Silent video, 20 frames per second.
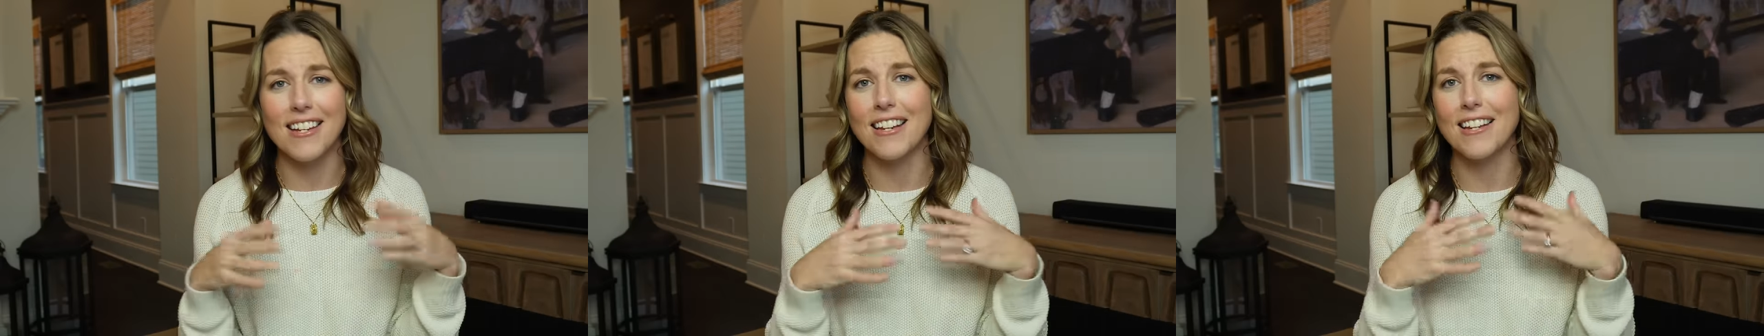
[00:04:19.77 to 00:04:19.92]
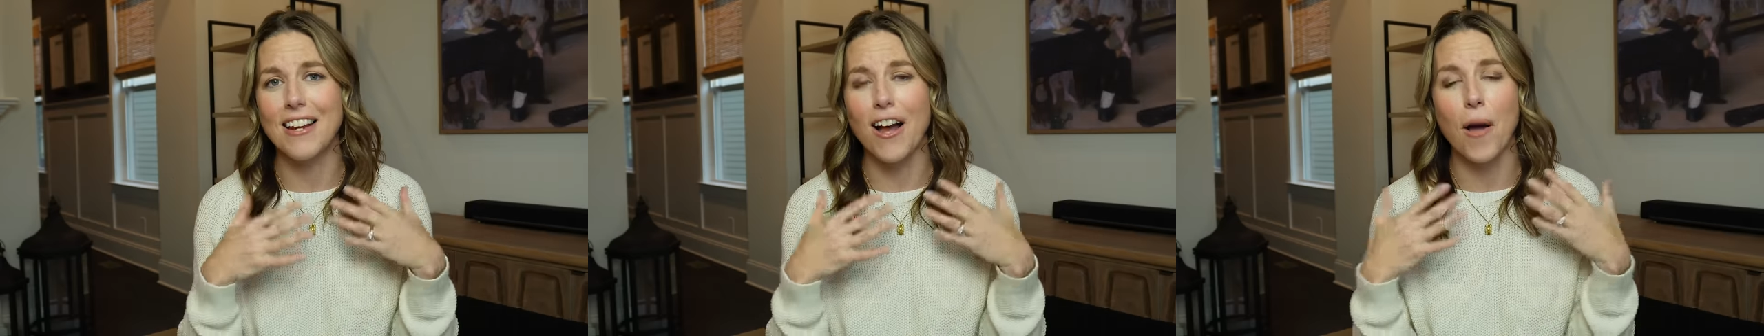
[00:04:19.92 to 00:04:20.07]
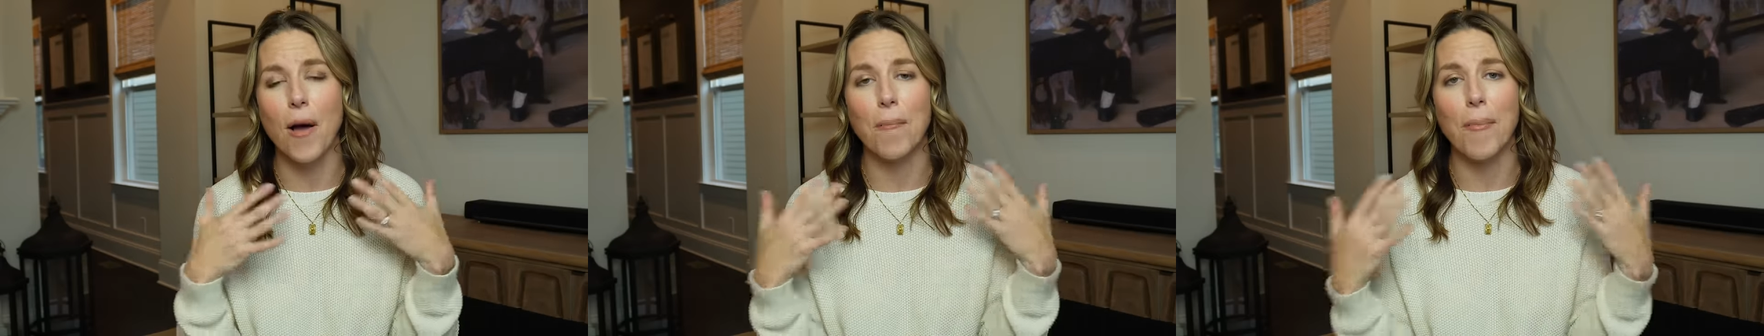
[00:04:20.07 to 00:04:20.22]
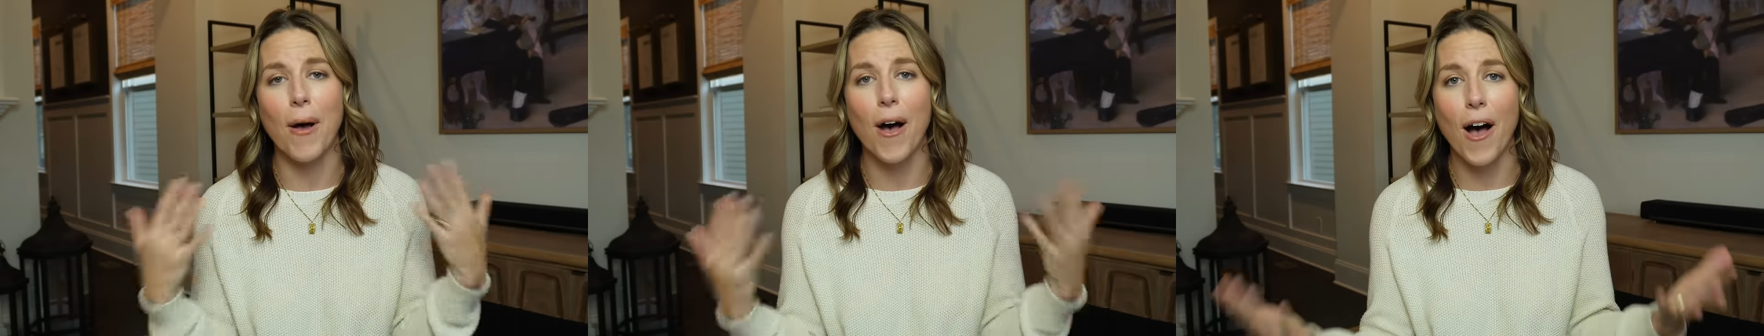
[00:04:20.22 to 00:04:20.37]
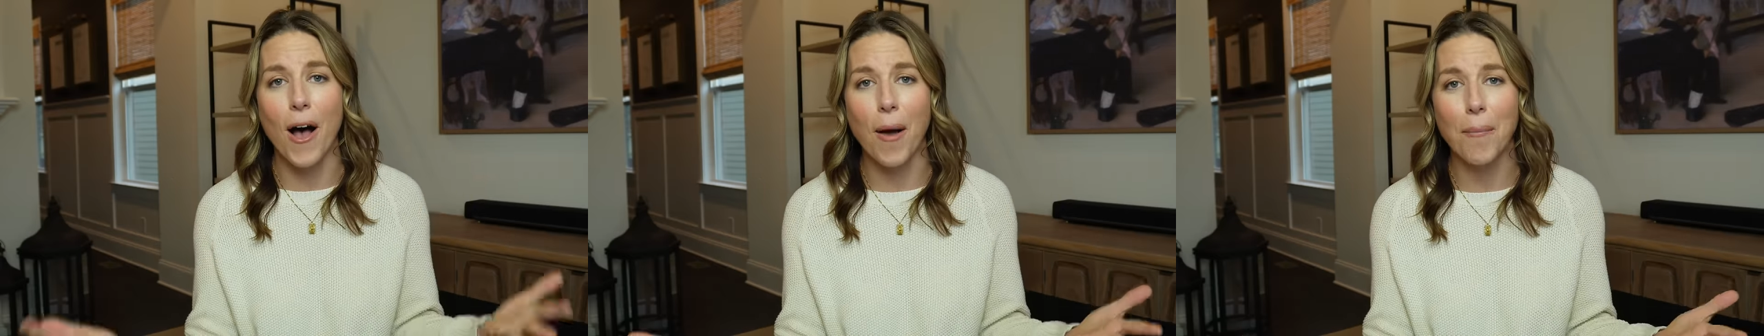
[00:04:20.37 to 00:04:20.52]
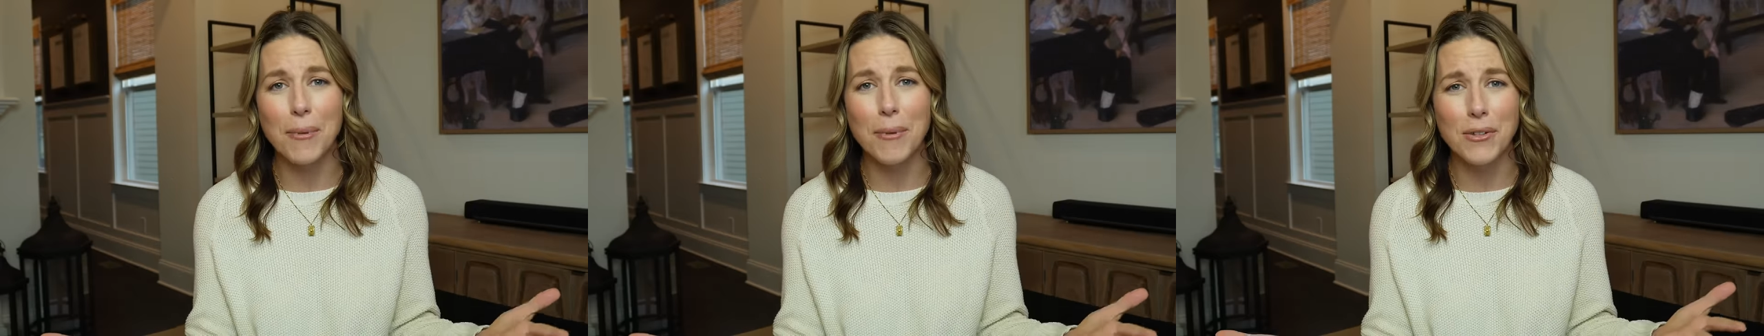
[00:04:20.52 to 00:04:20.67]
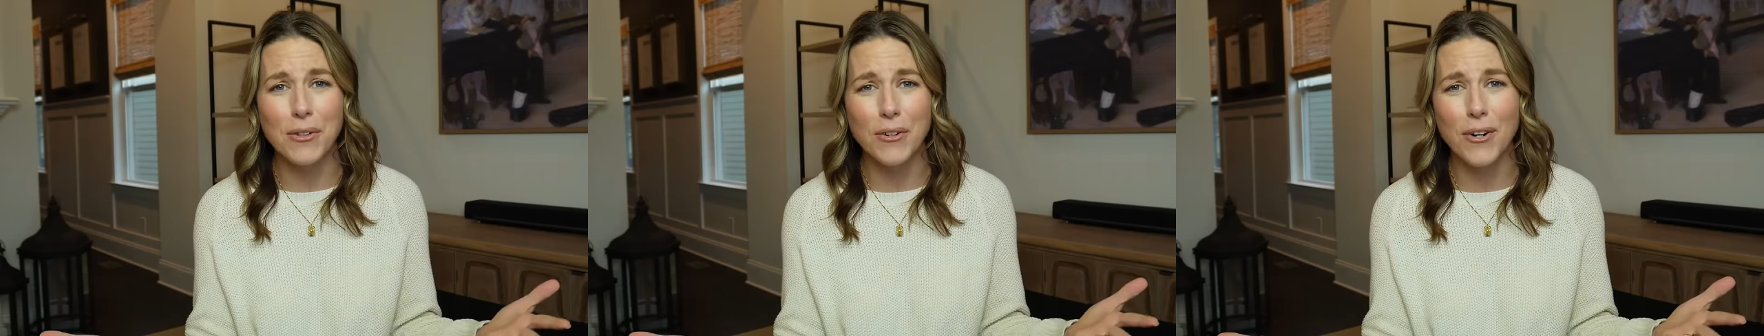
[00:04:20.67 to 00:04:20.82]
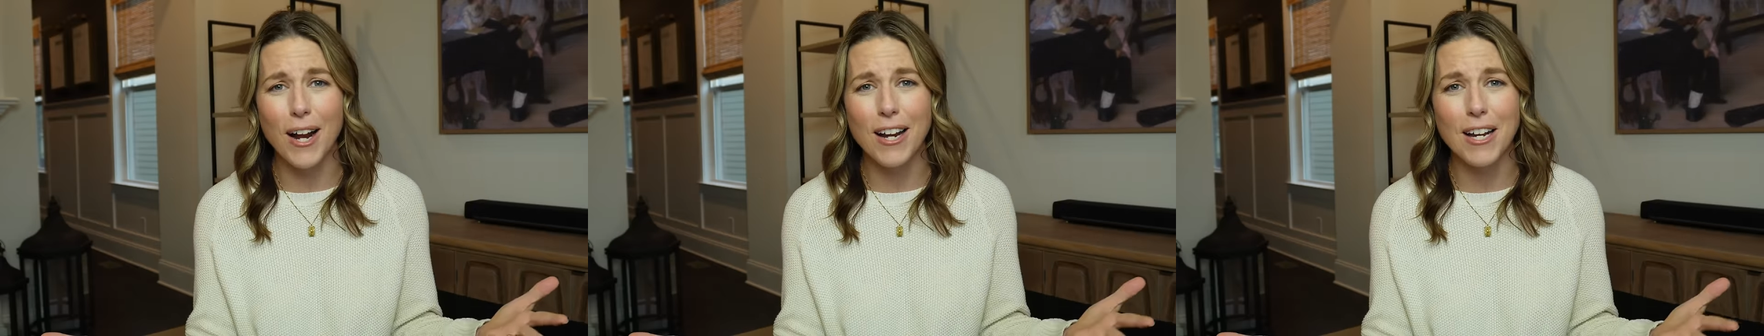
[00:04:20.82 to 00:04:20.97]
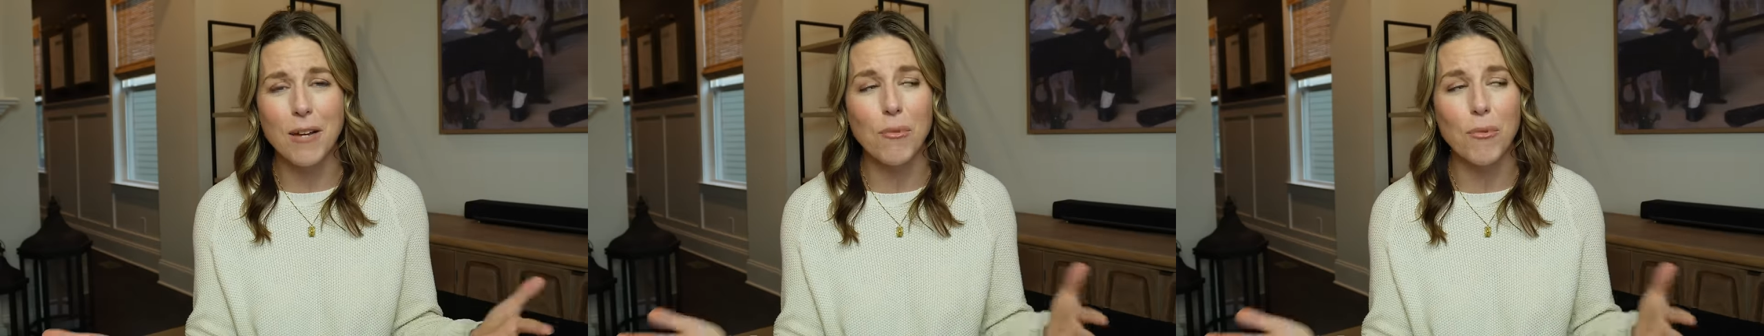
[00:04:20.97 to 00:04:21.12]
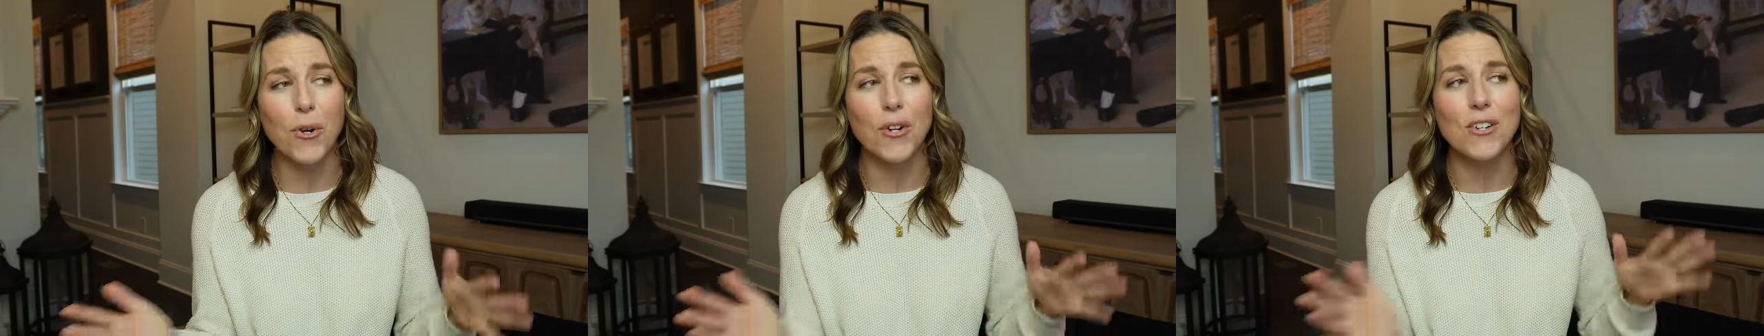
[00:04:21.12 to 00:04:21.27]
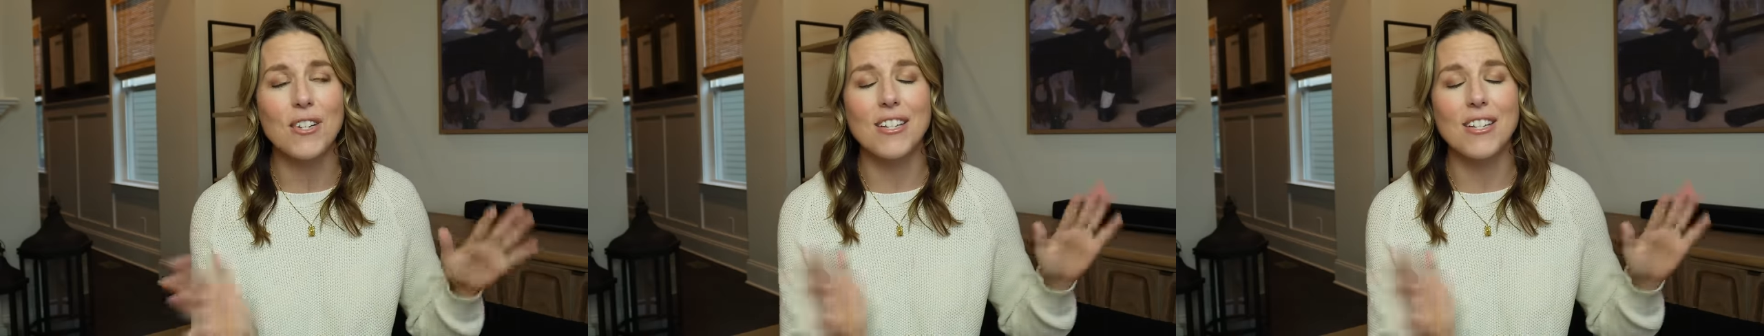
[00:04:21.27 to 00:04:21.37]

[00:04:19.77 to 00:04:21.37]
and not popular anymore